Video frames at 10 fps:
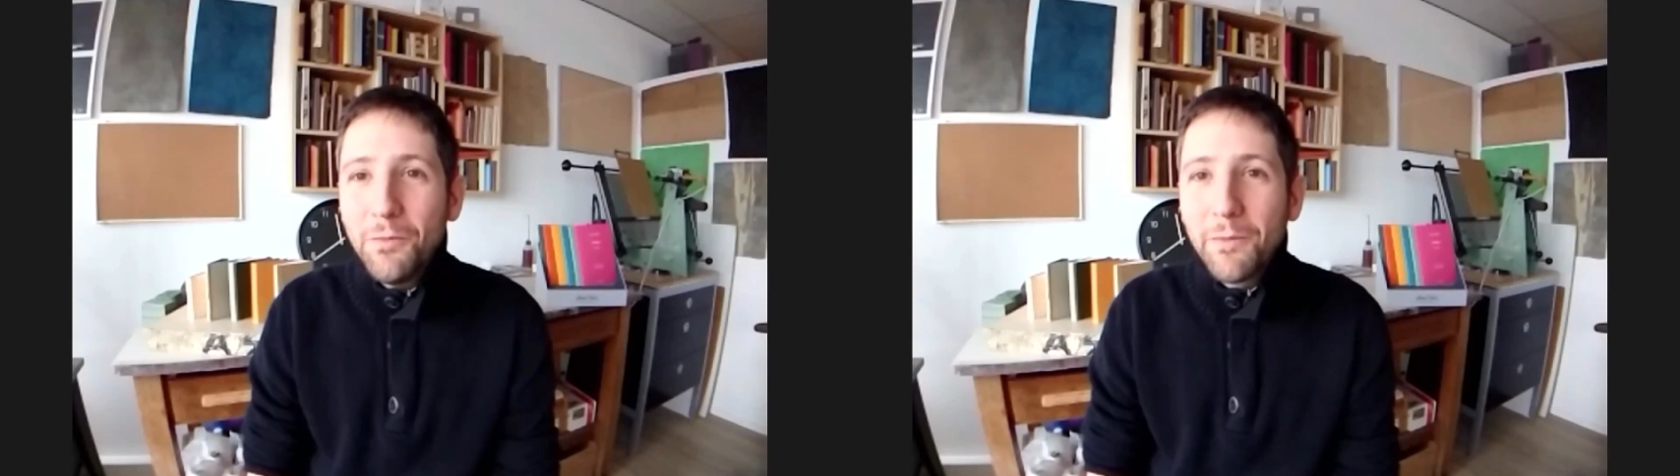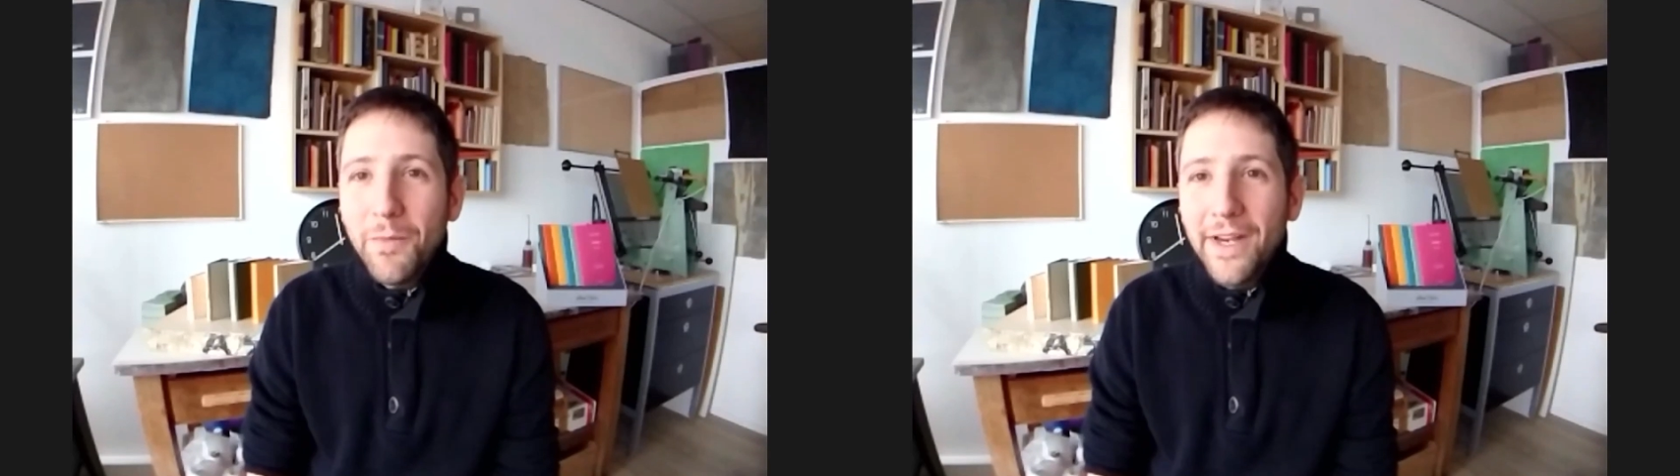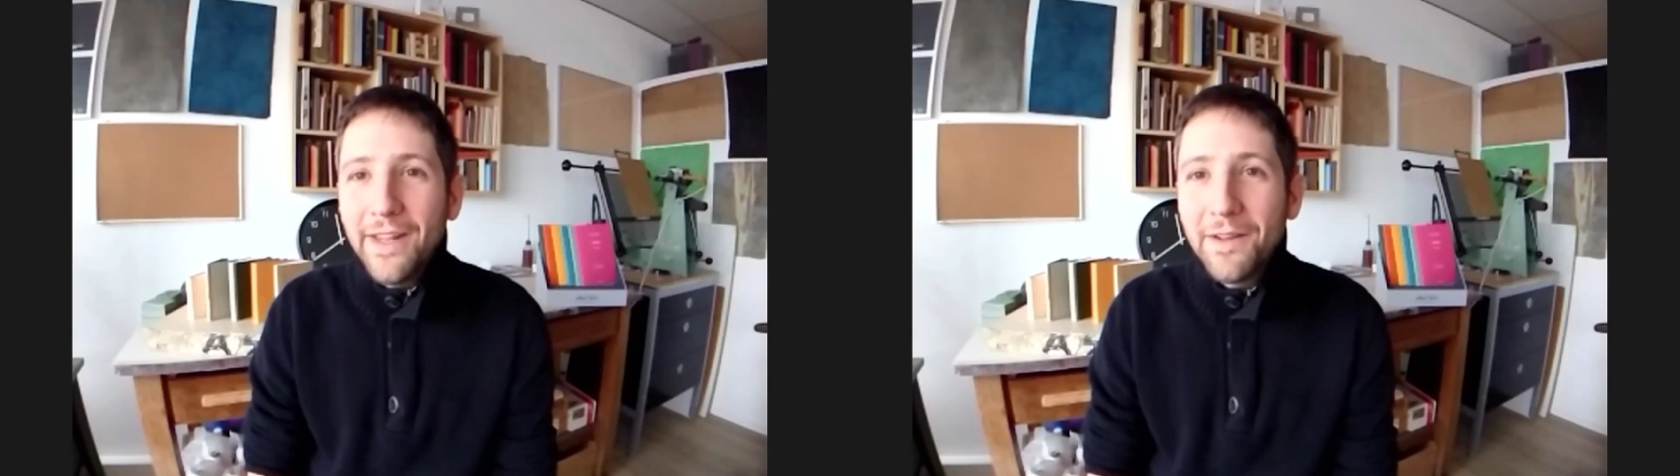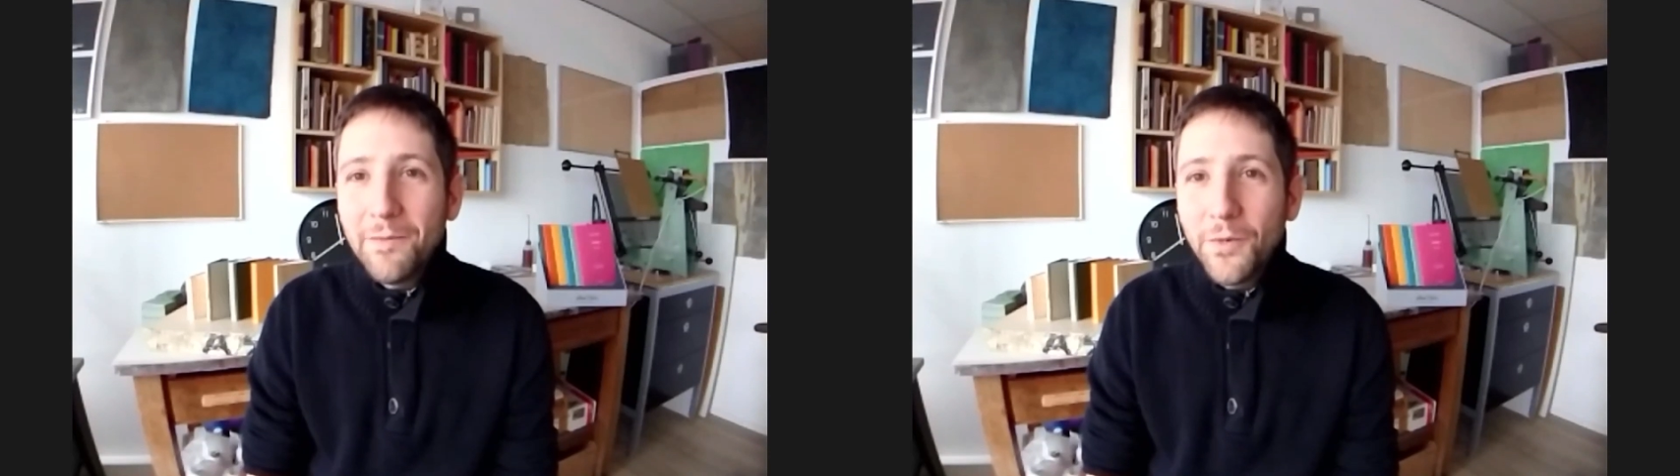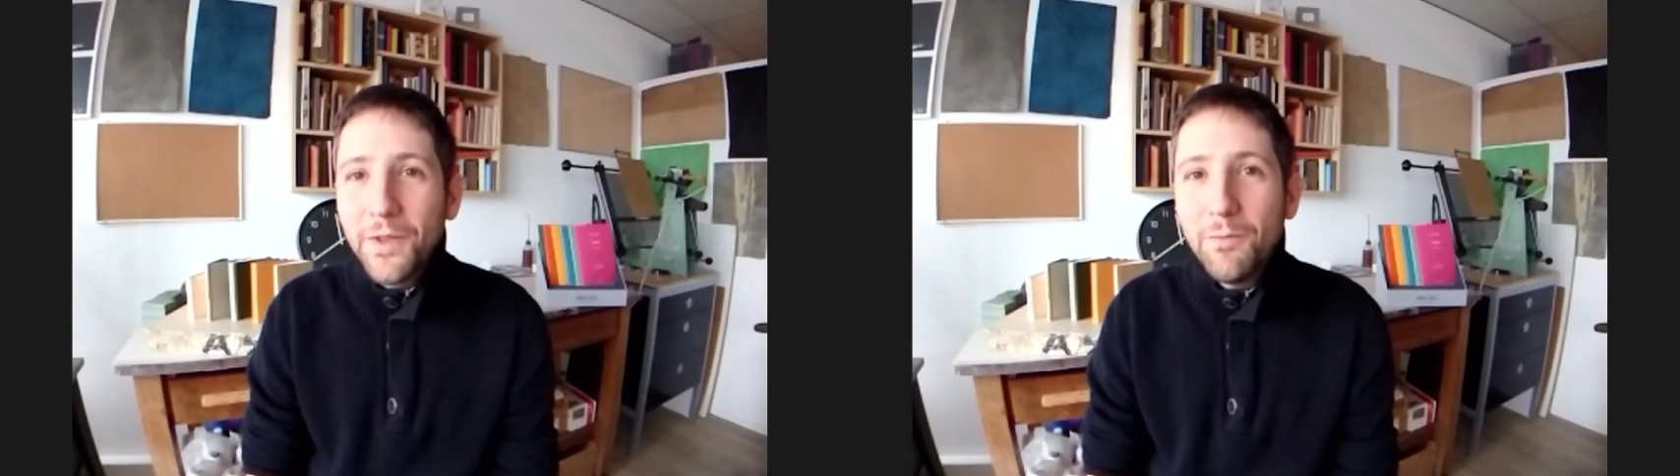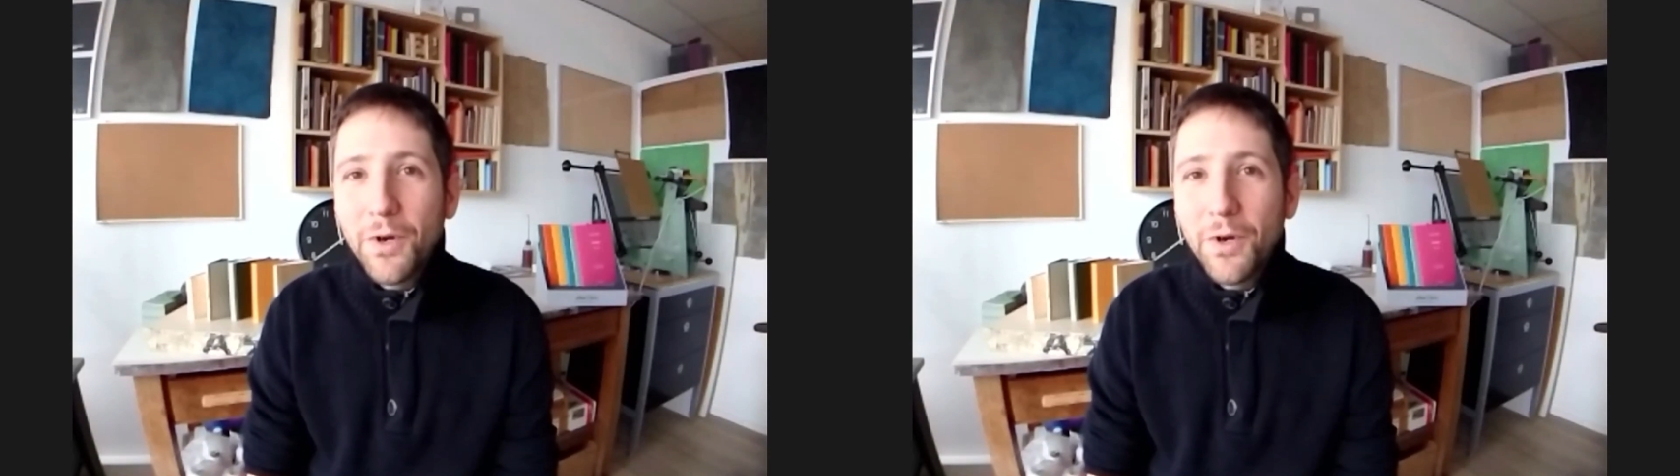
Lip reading: bookbinding